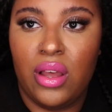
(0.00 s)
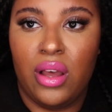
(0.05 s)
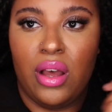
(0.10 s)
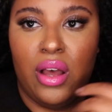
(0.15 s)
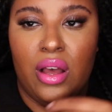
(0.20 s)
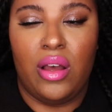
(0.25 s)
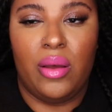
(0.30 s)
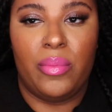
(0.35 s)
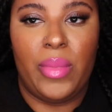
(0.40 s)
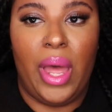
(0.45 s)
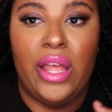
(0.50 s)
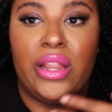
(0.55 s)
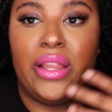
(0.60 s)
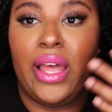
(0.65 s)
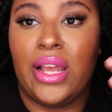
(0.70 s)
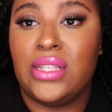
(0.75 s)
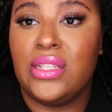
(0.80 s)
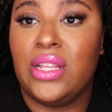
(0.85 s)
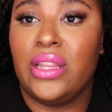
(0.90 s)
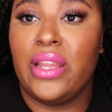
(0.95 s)
I
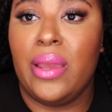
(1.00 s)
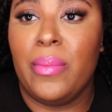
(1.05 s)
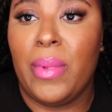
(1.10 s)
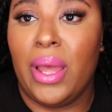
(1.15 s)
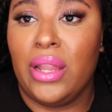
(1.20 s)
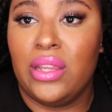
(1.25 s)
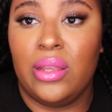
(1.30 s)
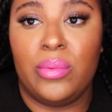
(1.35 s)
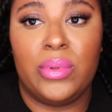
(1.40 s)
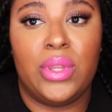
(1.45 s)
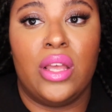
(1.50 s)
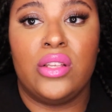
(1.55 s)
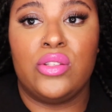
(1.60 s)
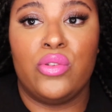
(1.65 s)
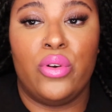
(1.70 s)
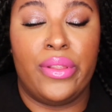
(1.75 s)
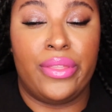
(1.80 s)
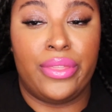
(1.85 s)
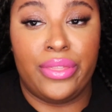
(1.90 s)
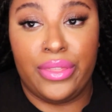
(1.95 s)
like to lay my lip gloss
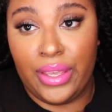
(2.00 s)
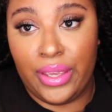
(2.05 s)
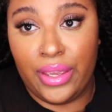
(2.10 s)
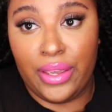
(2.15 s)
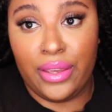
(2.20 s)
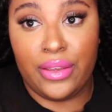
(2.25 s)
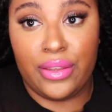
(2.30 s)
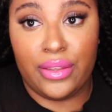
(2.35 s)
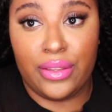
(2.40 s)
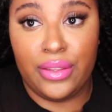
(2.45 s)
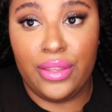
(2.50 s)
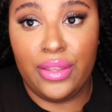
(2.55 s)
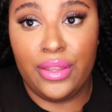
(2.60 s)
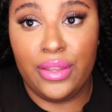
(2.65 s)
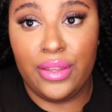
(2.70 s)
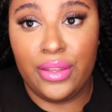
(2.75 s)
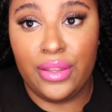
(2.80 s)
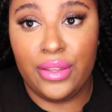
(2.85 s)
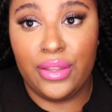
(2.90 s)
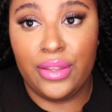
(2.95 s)
on thick.
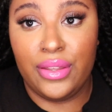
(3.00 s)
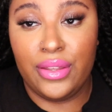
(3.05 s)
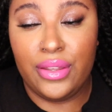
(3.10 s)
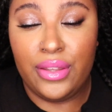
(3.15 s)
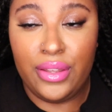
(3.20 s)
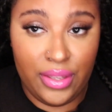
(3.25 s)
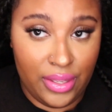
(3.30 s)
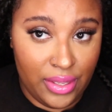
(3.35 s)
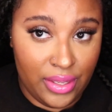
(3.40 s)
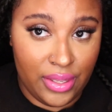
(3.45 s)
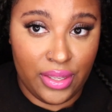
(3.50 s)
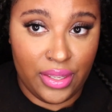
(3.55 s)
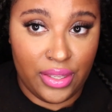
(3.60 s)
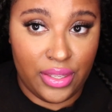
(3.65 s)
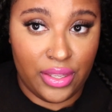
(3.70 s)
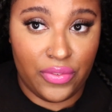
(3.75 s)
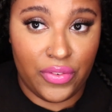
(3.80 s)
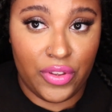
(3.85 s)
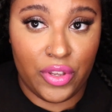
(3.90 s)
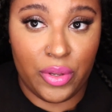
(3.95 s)

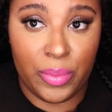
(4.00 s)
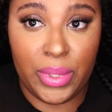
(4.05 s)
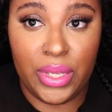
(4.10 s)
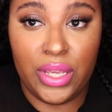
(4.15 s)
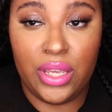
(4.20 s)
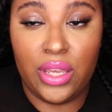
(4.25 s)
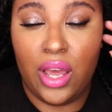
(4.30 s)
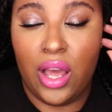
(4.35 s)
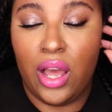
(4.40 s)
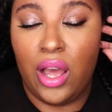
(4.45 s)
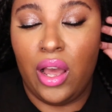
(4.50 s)
You feel me?